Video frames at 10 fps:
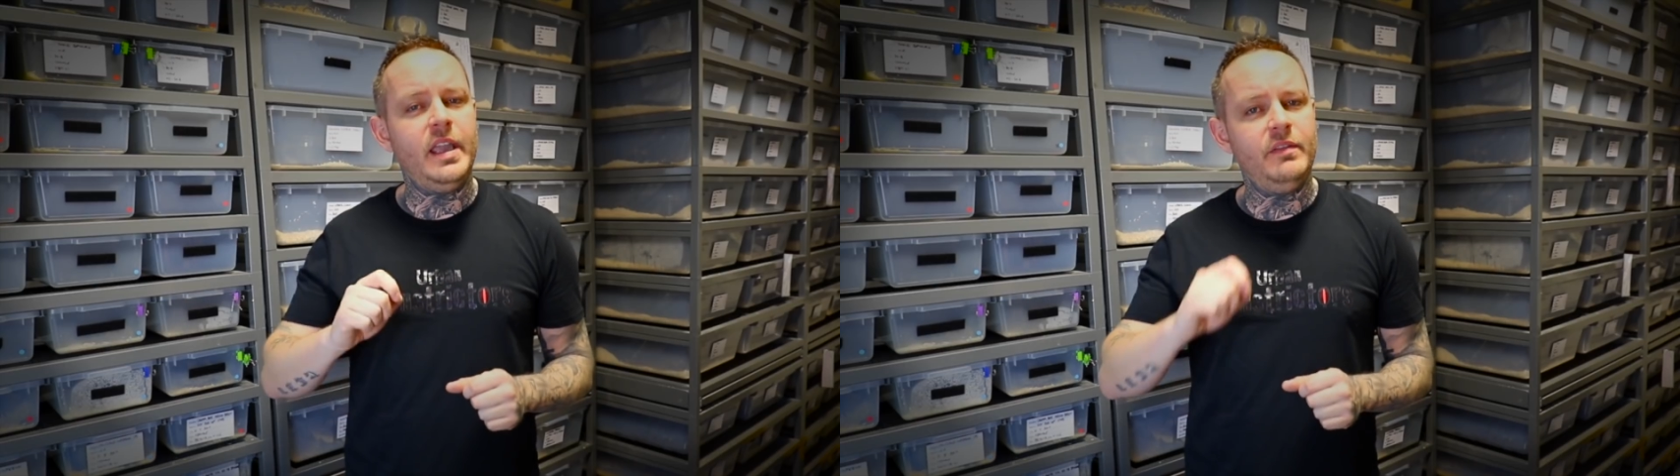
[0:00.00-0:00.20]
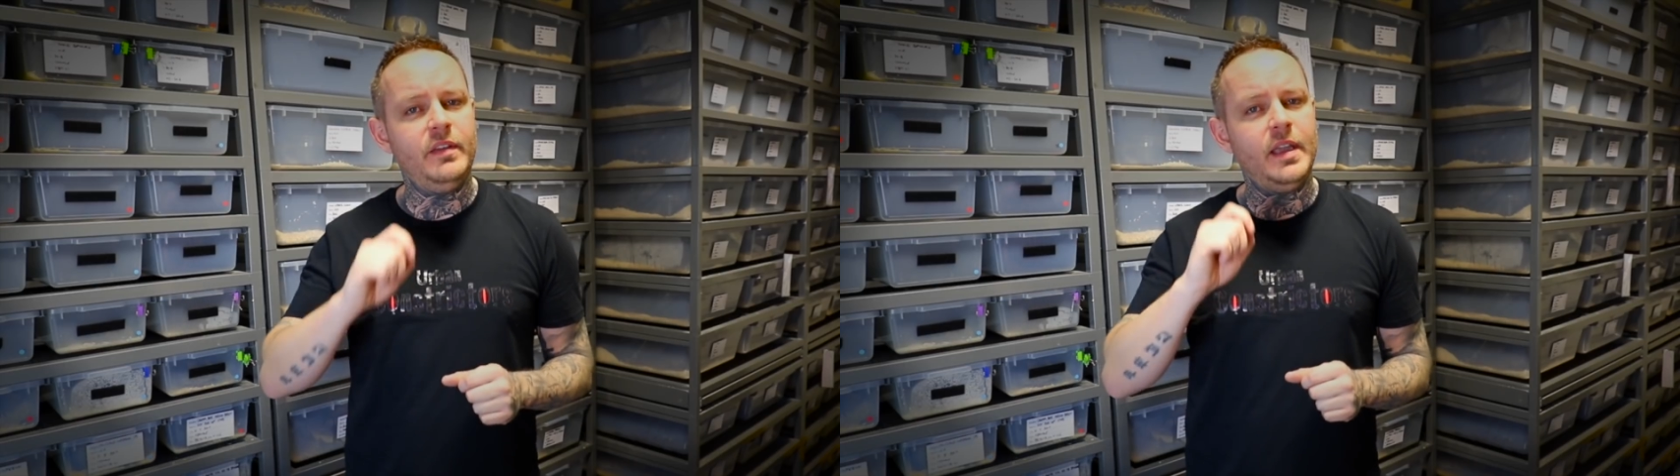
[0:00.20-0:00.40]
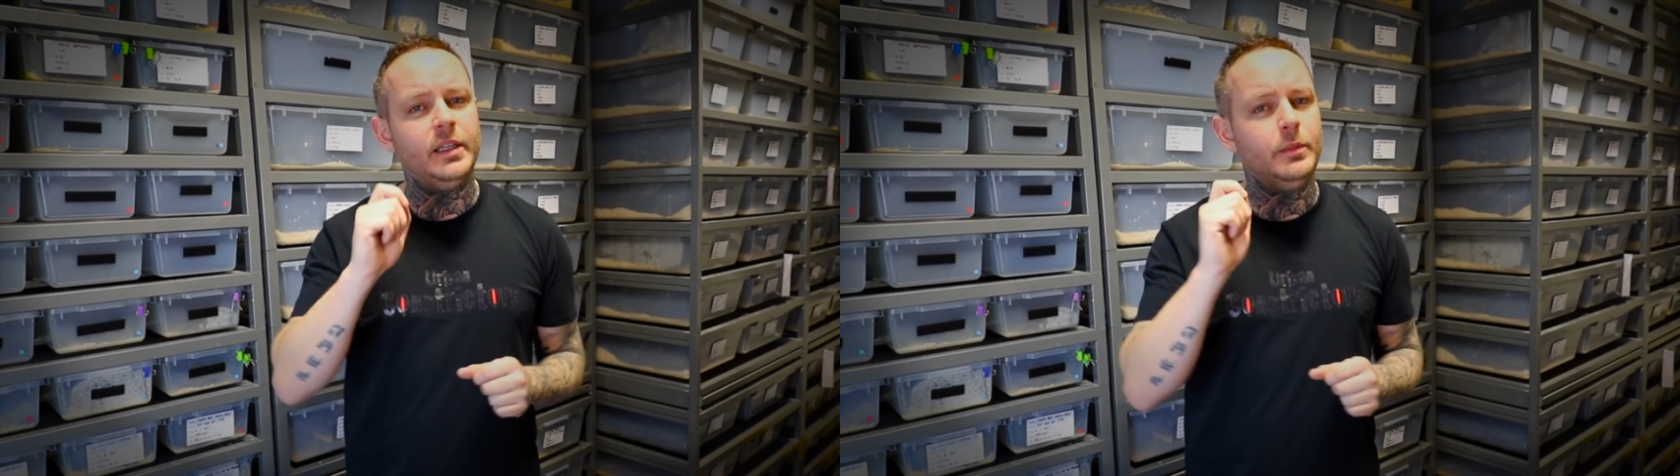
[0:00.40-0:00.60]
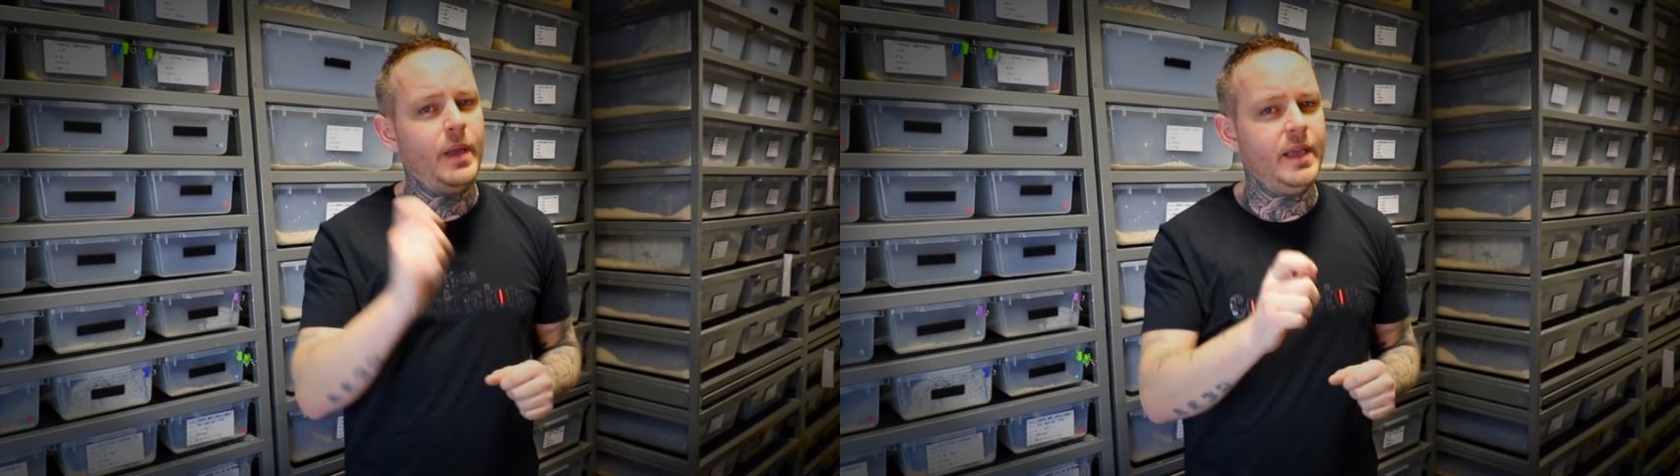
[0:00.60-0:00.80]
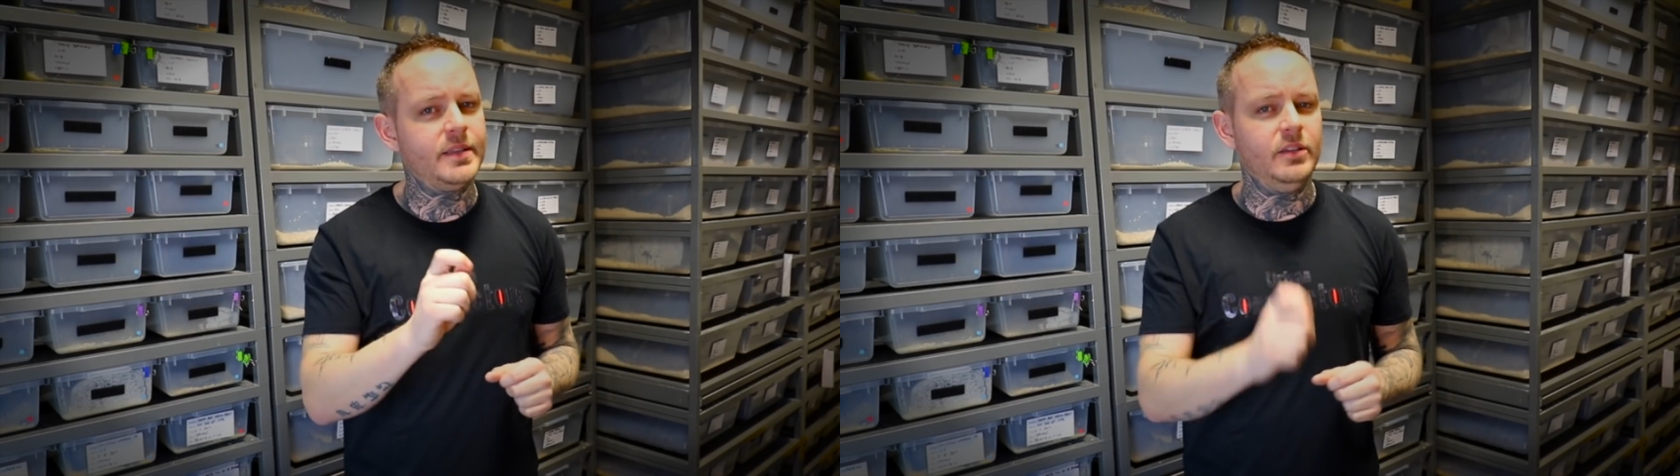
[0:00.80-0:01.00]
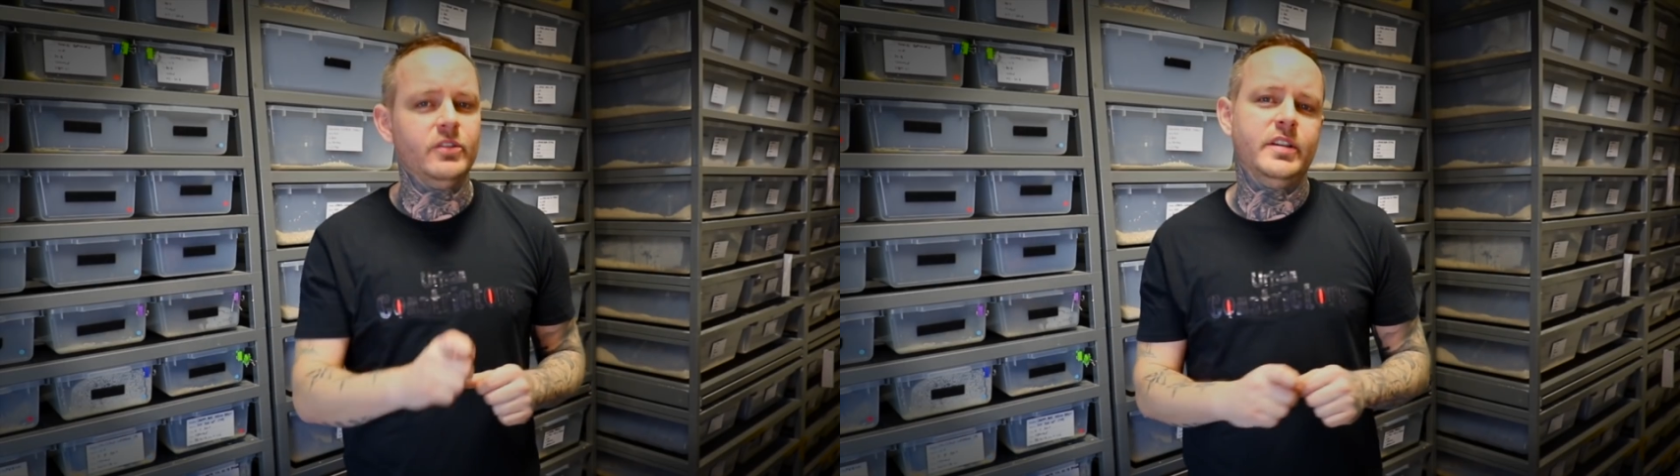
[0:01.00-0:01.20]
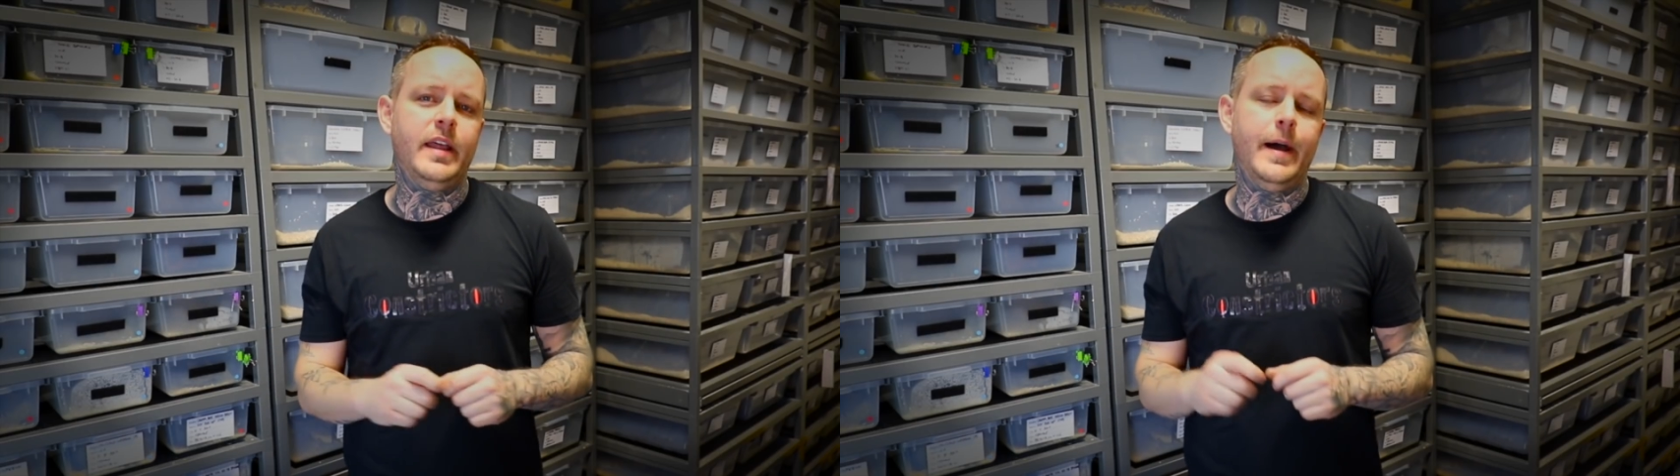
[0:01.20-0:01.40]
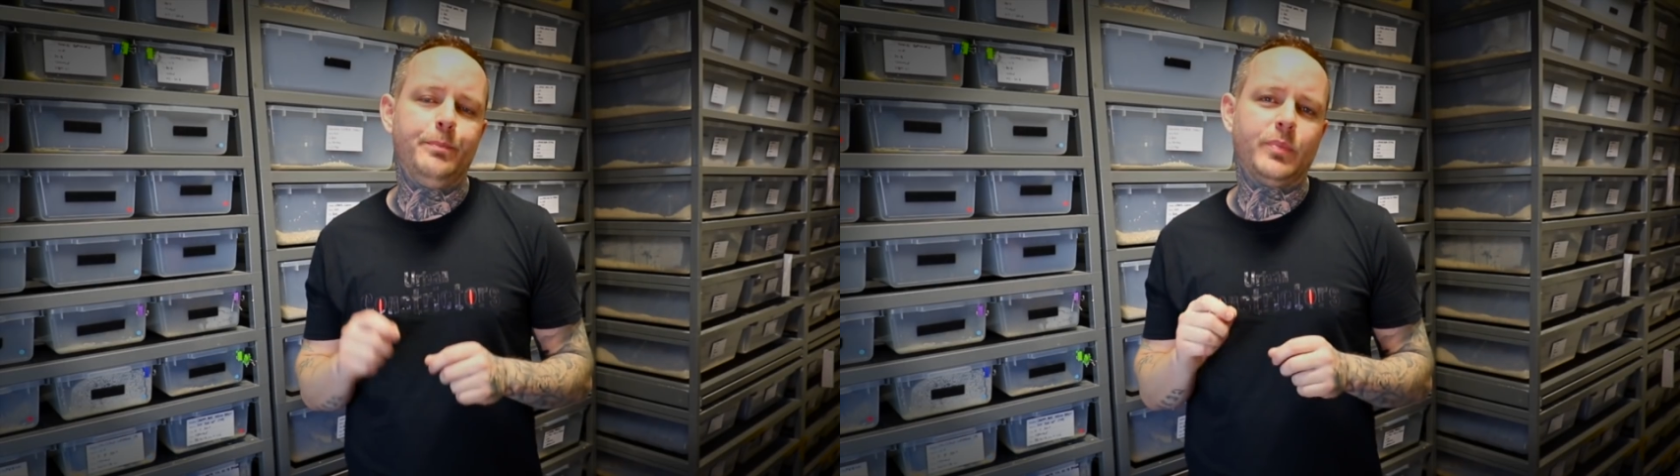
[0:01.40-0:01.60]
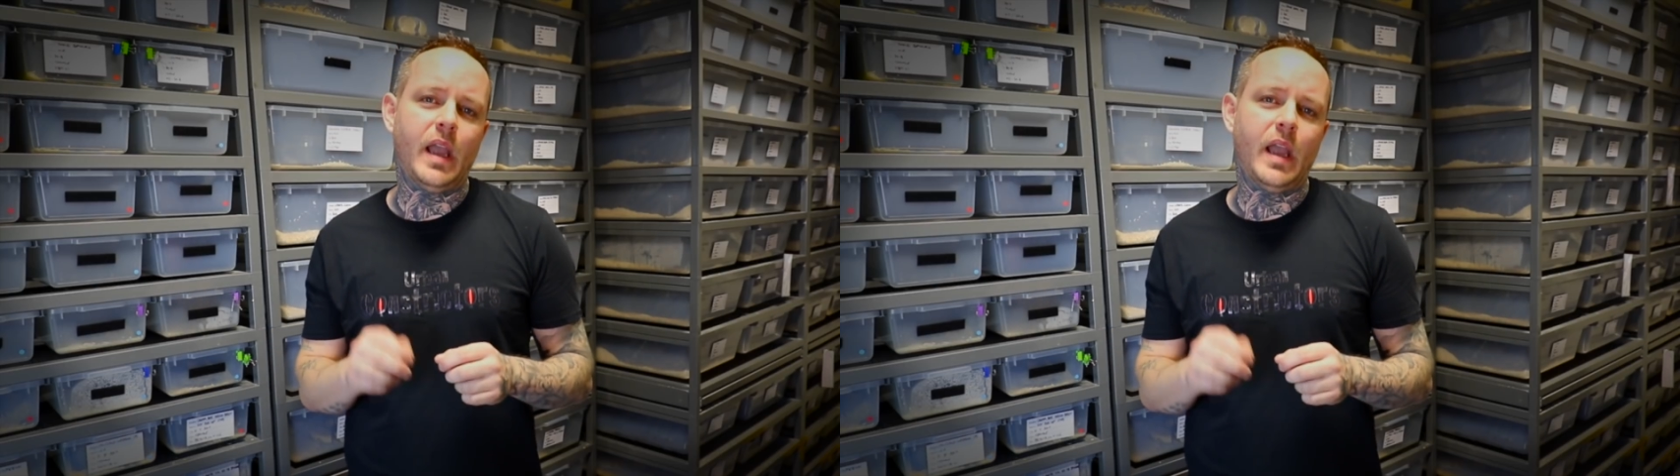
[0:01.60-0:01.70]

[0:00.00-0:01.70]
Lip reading: if he added pastel to that,